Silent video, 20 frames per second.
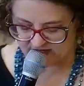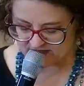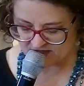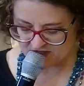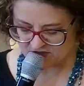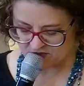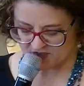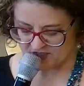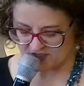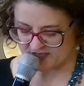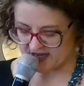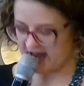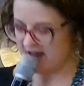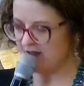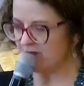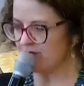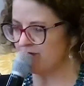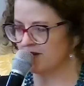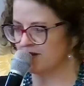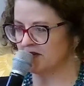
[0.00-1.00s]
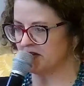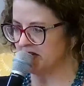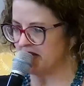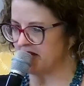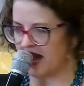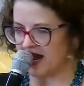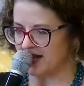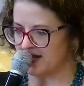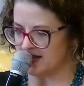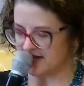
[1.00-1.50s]
We're definitely not
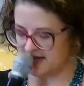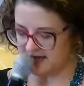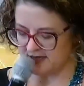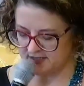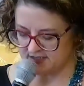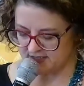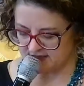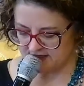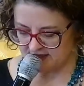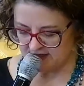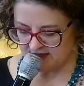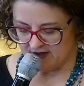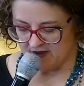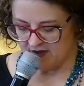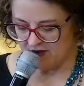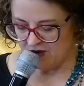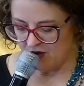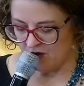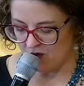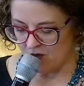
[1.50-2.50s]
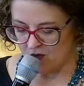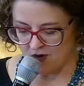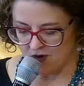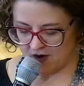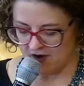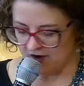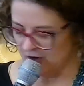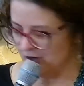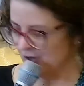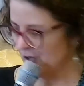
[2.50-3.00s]
perfect, especially with
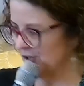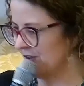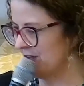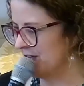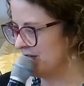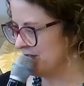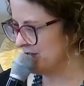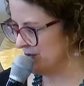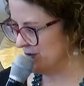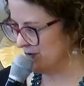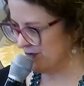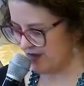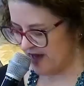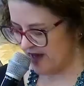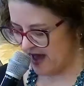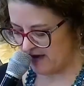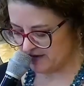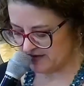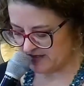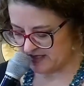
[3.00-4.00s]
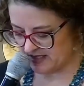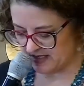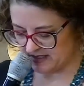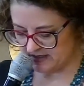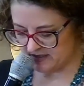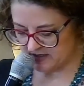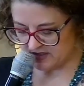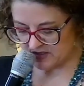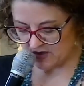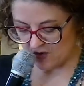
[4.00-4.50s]
remembering the
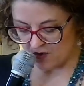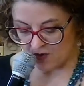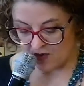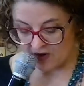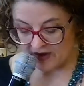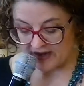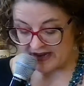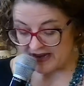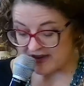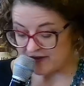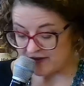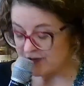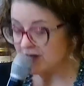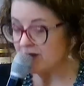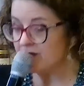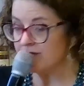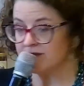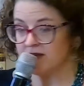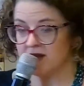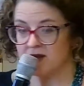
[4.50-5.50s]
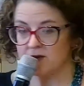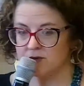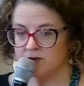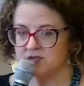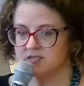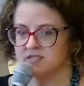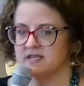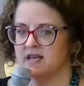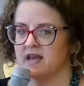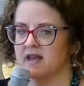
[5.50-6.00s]
ever-changing names and
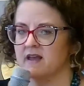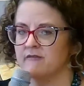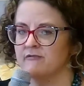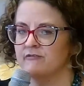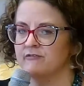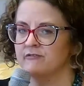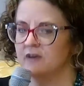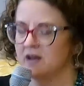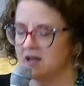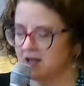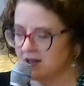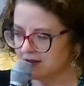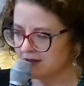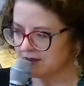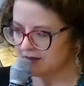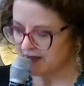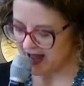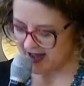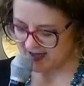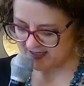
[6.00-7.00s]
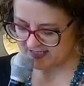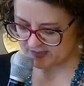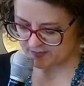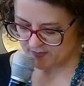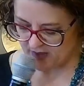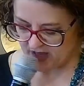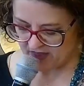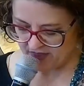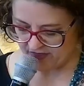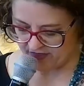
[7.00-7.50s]
pronouns of our kids'
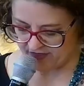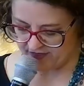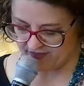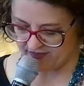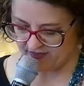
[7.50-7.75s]
friends.